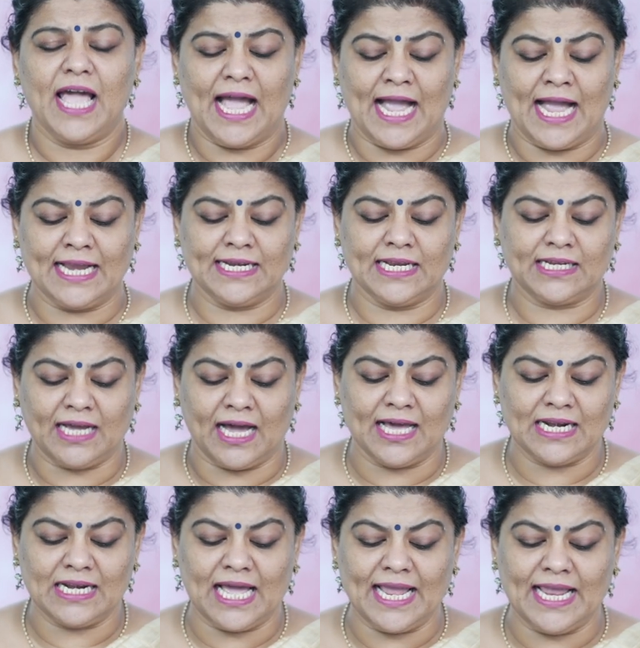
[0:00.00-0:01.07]
And
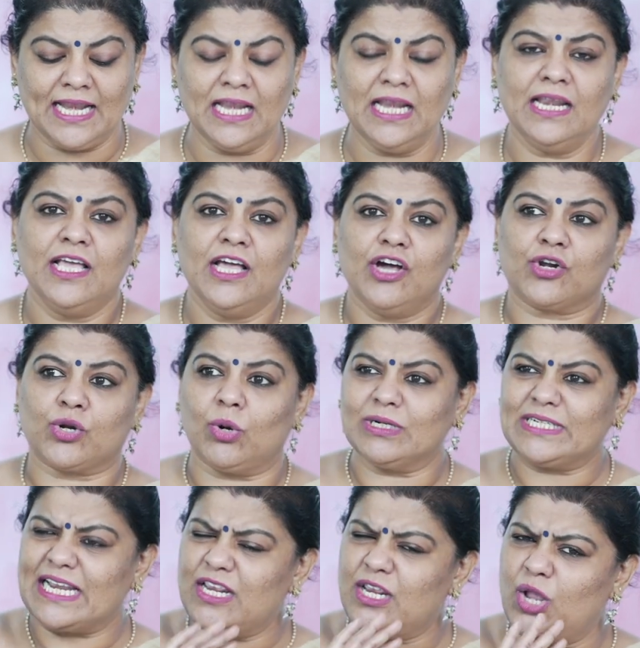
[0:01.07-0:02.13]
Carlyle
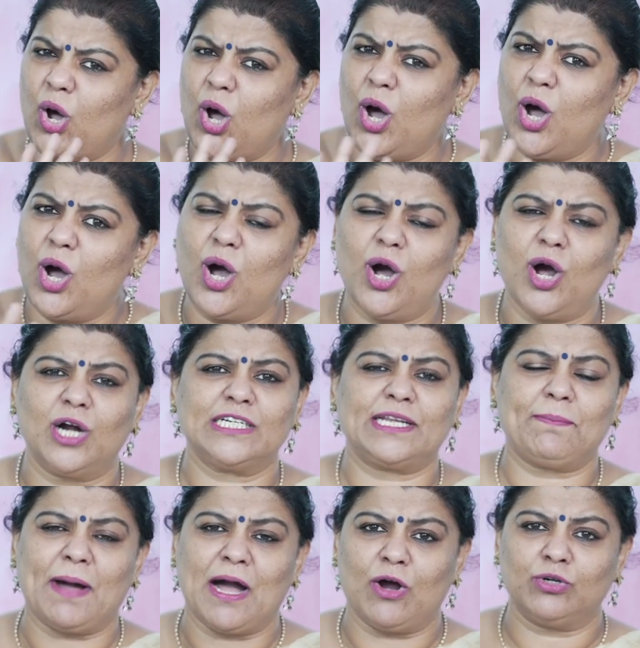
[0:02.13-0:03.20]
wrote a lot
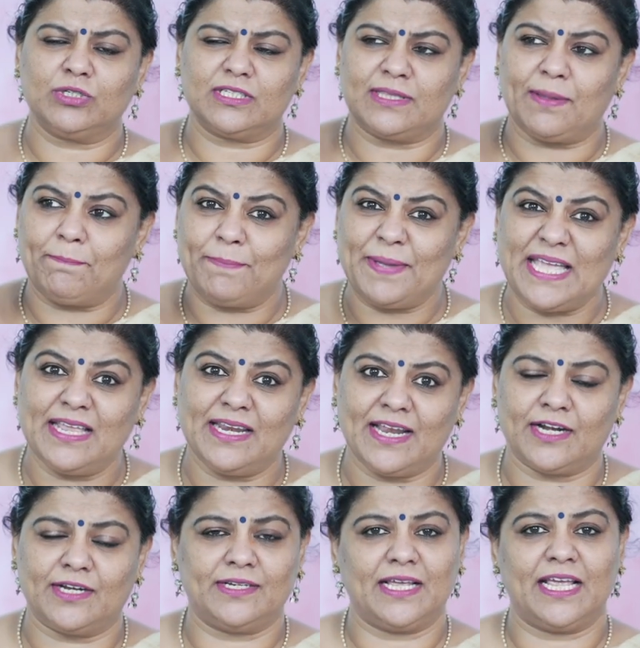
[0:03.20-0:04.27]
about the
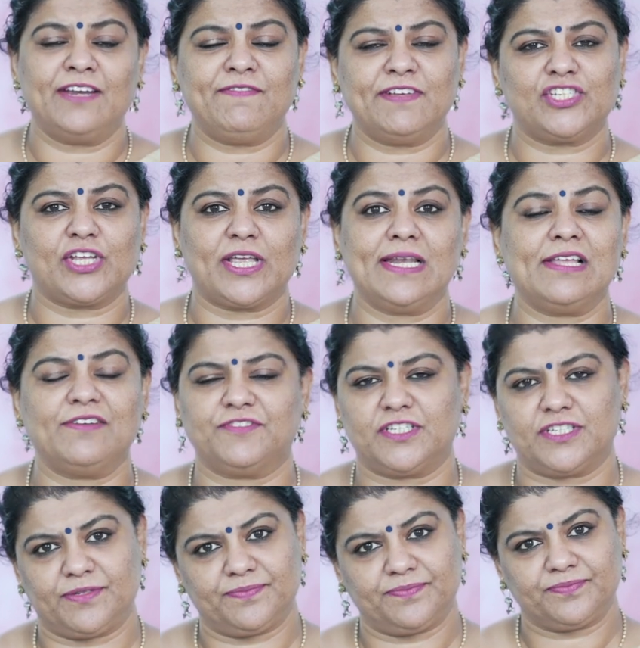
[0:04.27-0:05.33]
period in which he
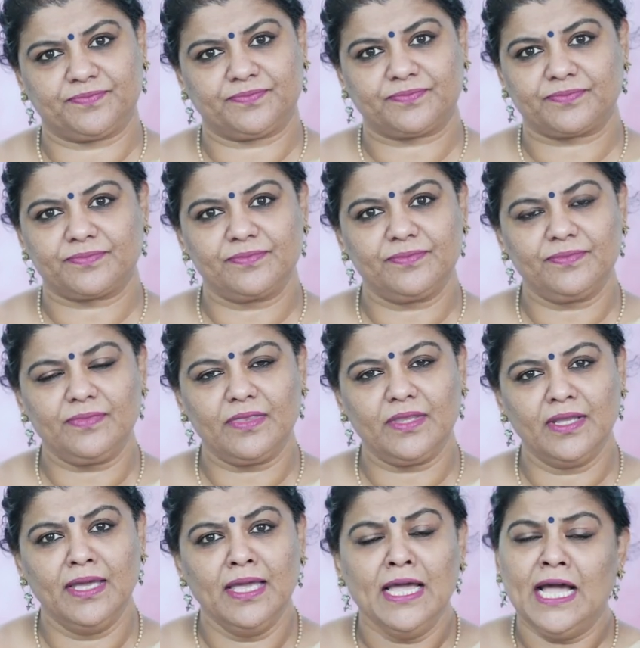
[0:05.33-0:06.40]
lived.
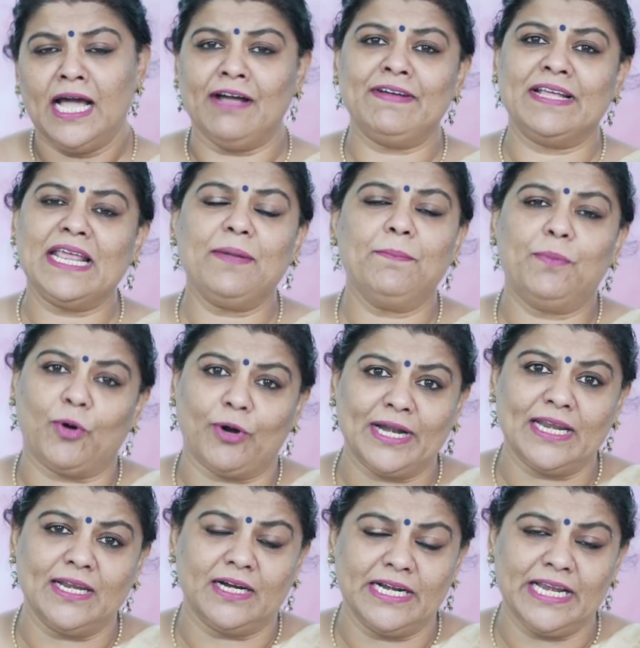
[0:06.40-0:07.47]
A very
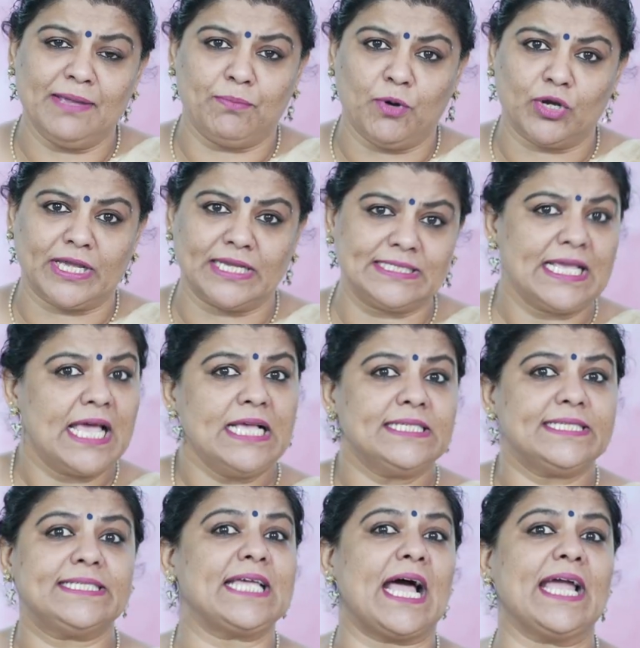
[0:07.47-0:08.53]
important early book is
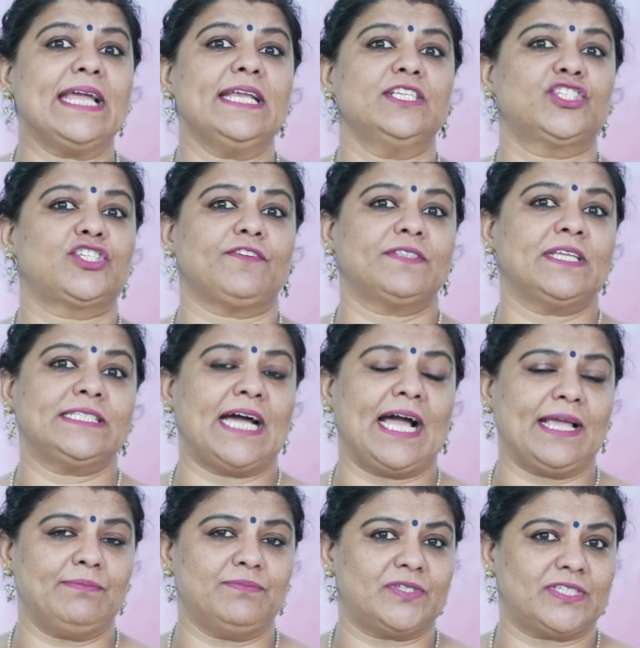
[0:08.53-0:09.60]
Signs of the
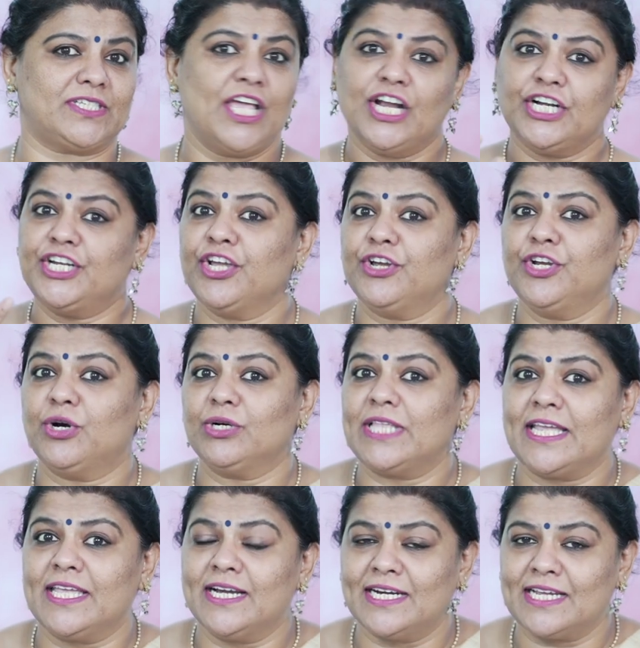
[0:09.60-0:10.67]
Times. Do you know the
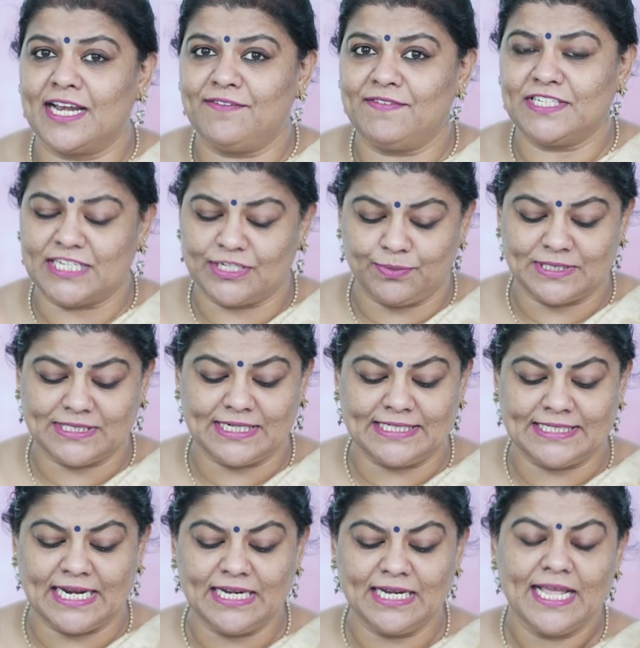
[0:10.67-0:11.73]
year in which it was
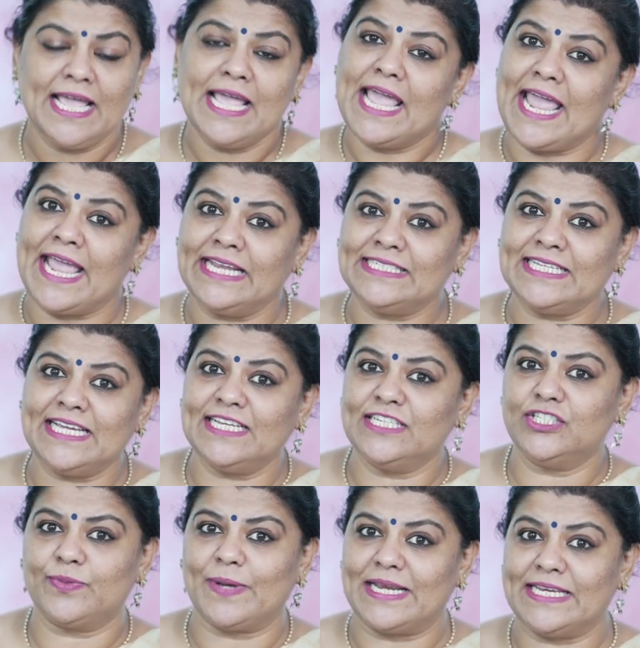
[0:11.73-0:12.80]
written?
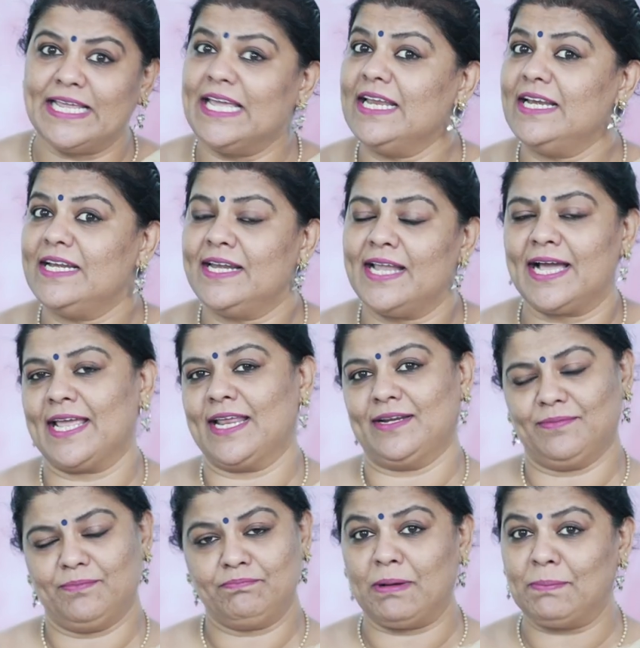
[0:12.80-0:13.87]
1829.
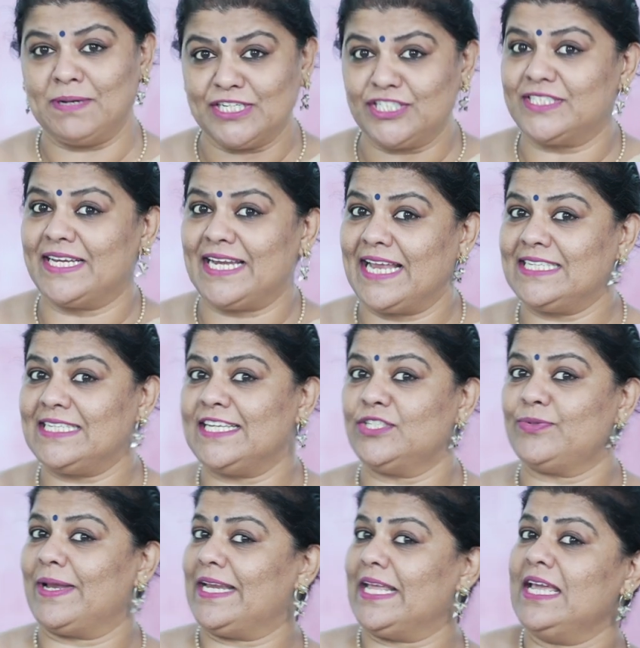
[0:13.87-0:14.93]
Published in
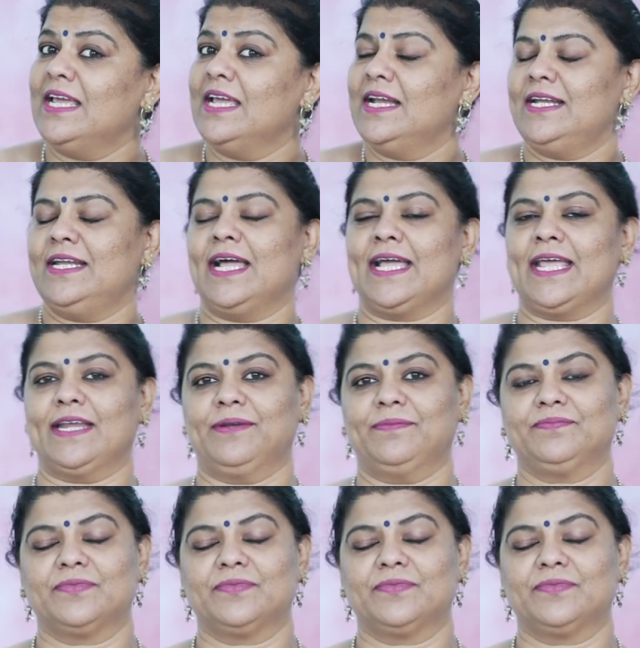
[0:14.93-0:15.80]
1829.